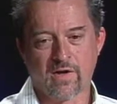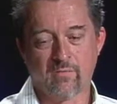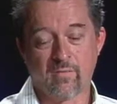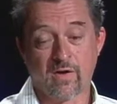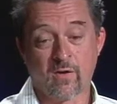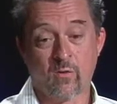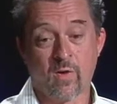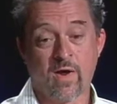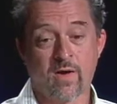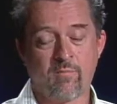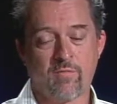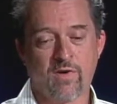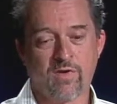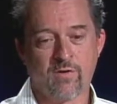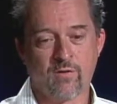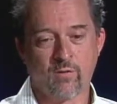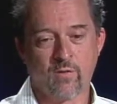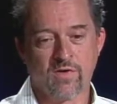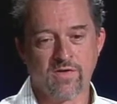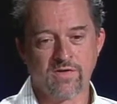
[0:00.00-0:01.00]
My
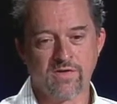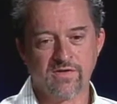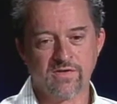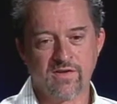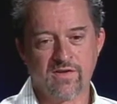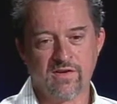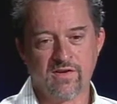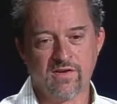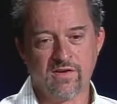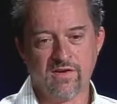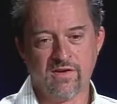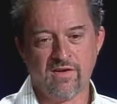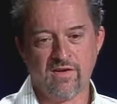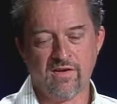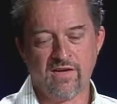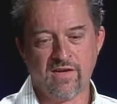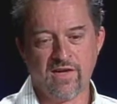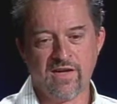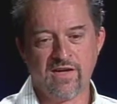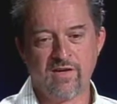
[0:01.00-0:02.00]
grandmother was
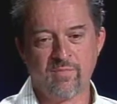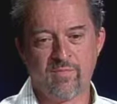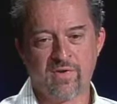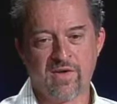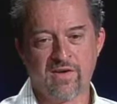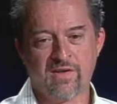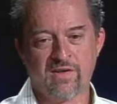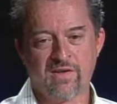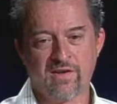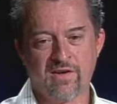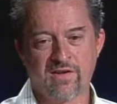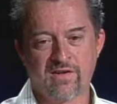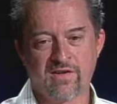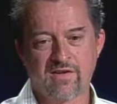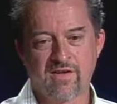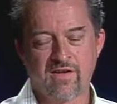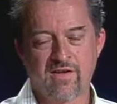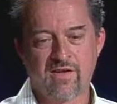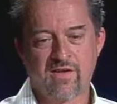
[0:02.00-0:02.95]
an independent